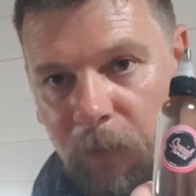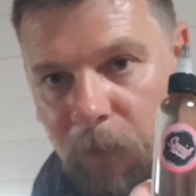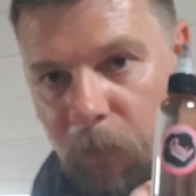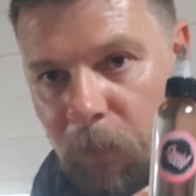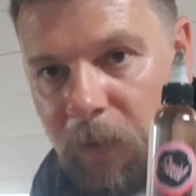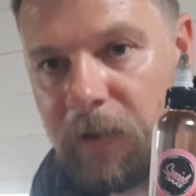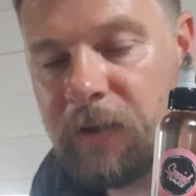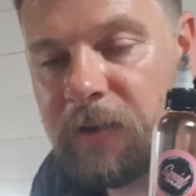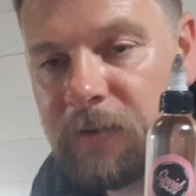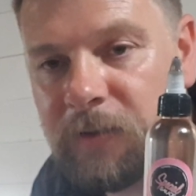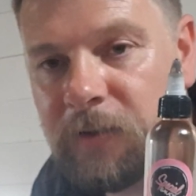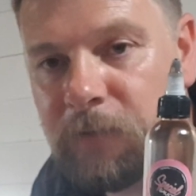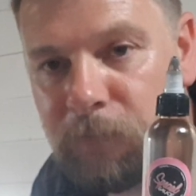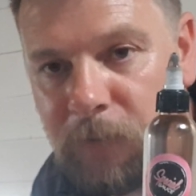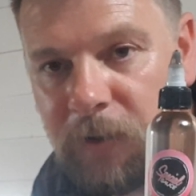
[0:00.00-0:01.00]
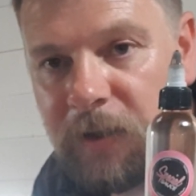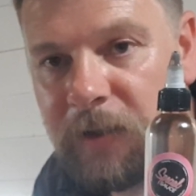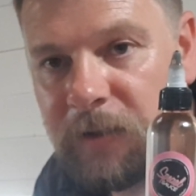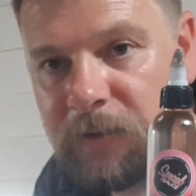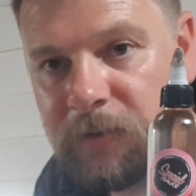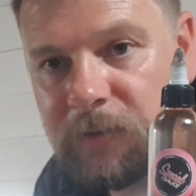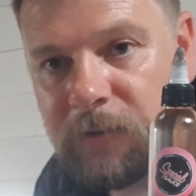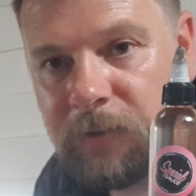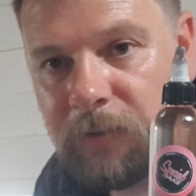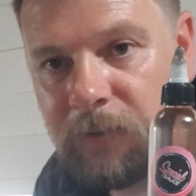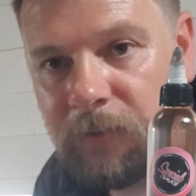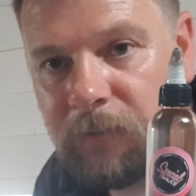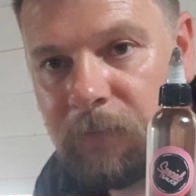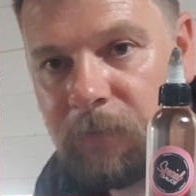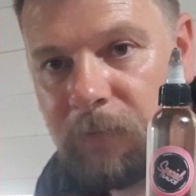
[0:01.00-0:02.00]
when this is released,
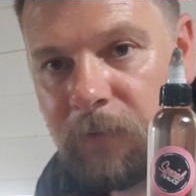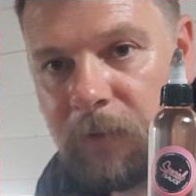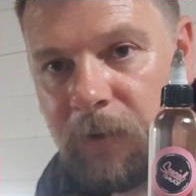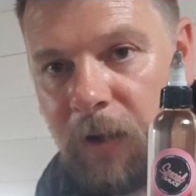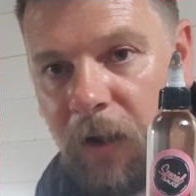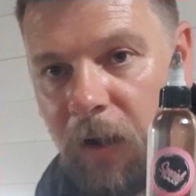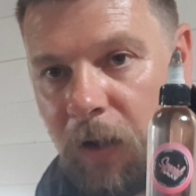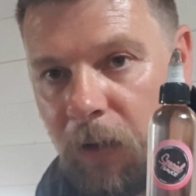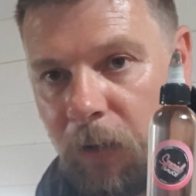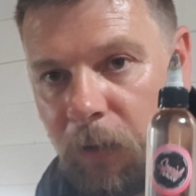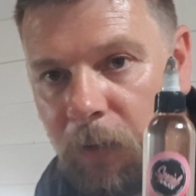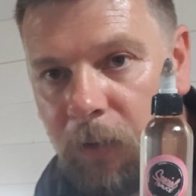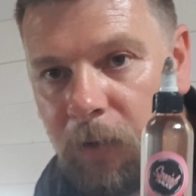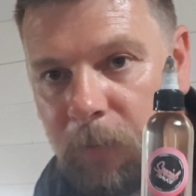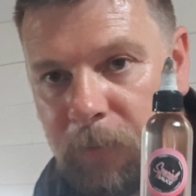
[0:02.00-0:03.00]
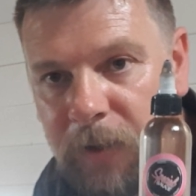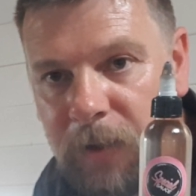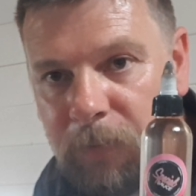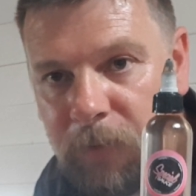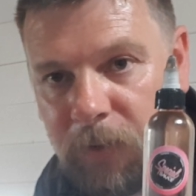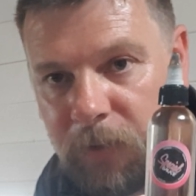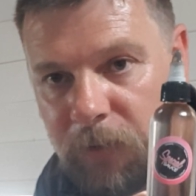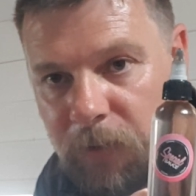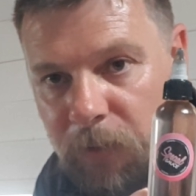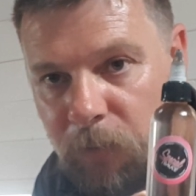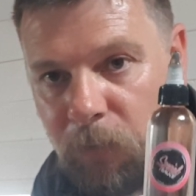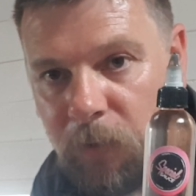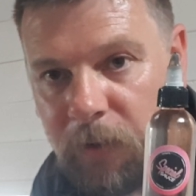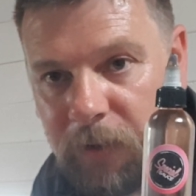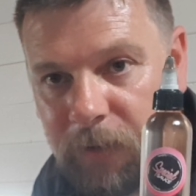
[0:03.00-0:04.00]
a lot of people are going to
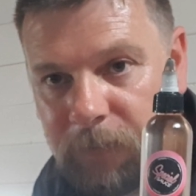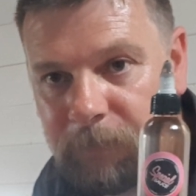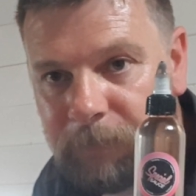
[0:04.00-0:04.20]
want